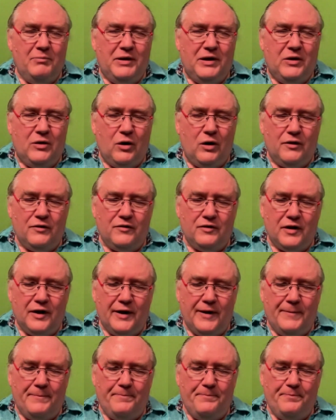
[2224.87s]
because
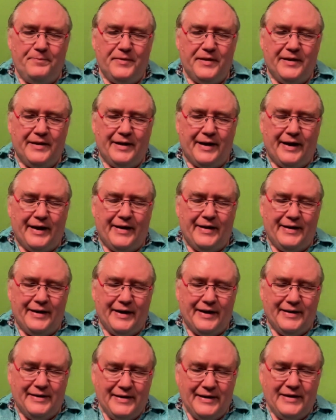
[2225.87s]

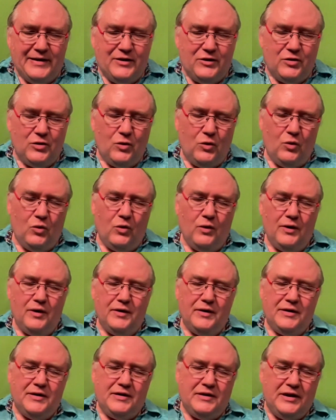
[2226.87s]
I need to
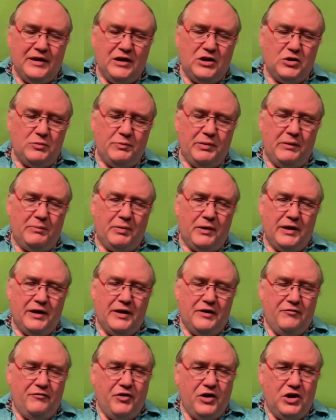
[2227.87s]
teach people
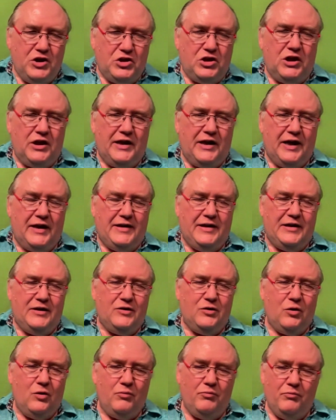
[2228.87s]
individually. I need
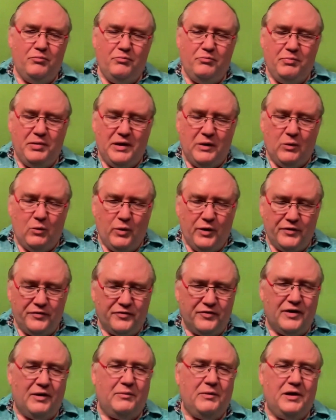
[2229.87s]
to be with
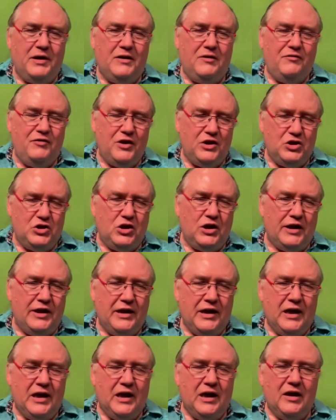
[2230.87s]
them individually.
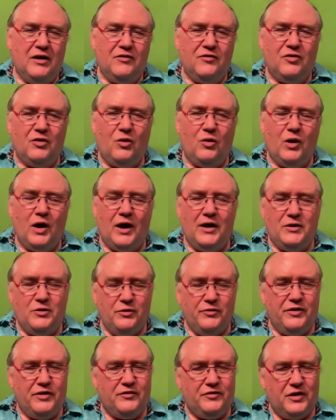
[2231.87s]
So I do
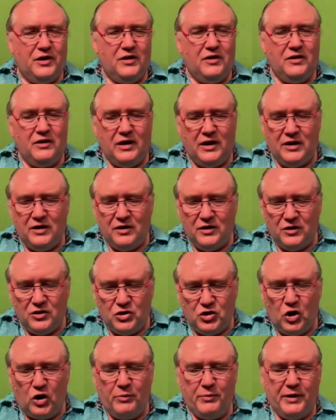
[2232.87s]
this in
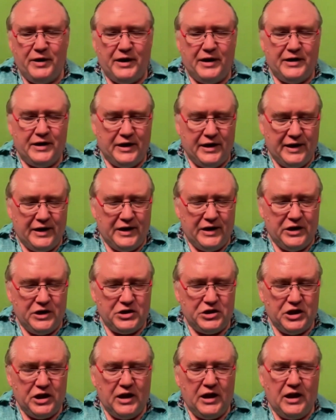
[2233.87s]
German and in
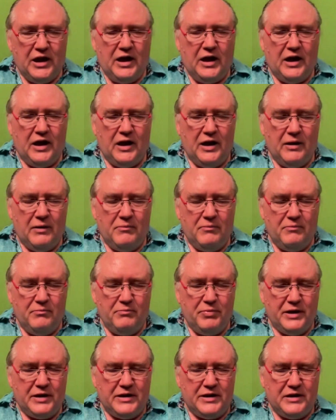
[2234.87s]
English,
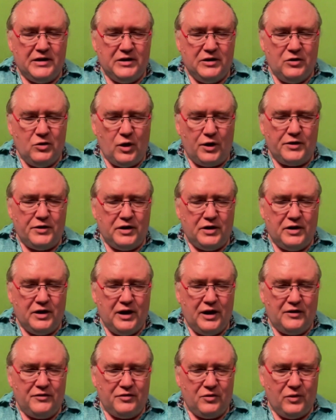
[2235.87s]
but not
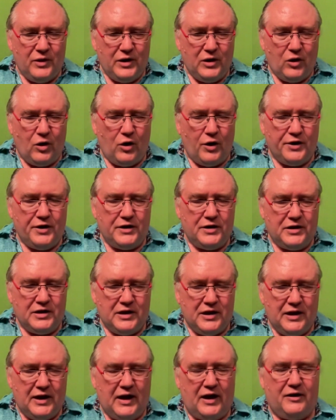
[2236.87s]
as a recorded
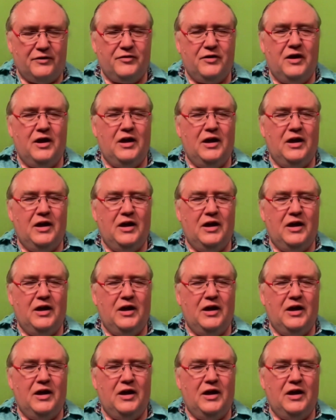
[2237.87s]
class.